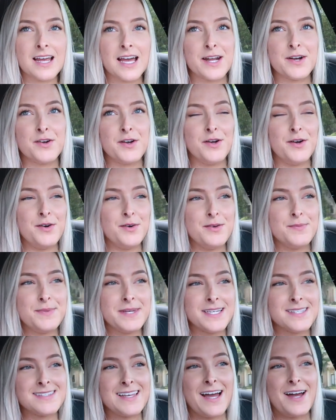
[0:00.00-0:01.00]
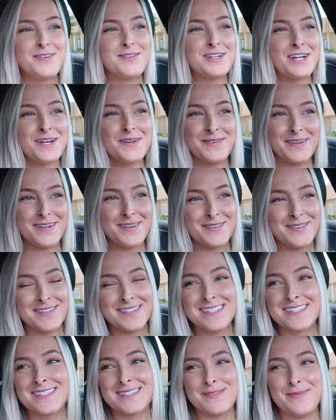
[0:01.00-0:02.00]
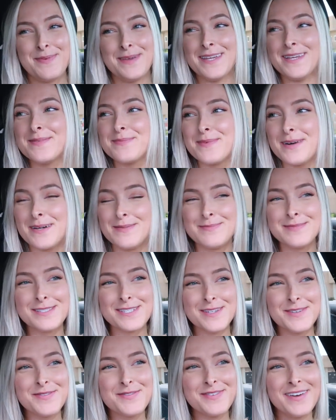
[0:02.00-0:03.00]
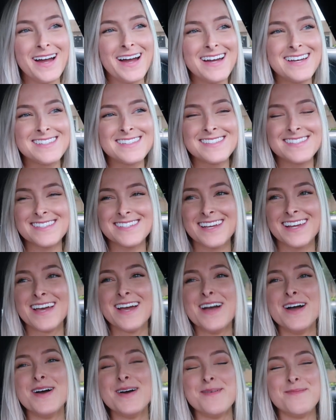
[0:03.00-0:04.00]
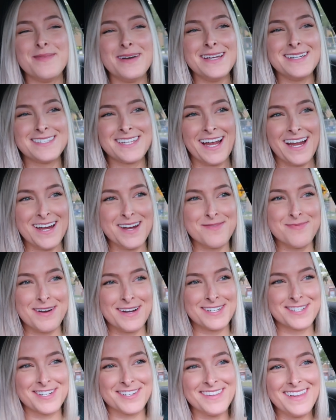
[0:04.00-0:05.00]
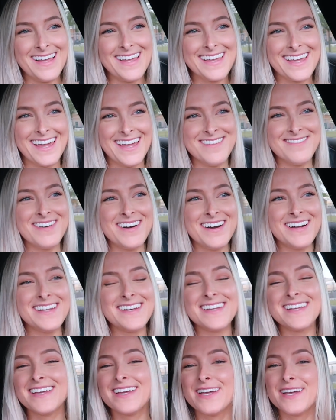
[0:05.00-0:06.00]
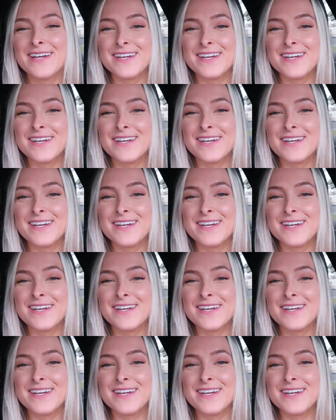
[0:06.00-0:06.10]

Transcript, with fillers: I don't know, because after I went over the speed bump too fast, my tire pressure light came on.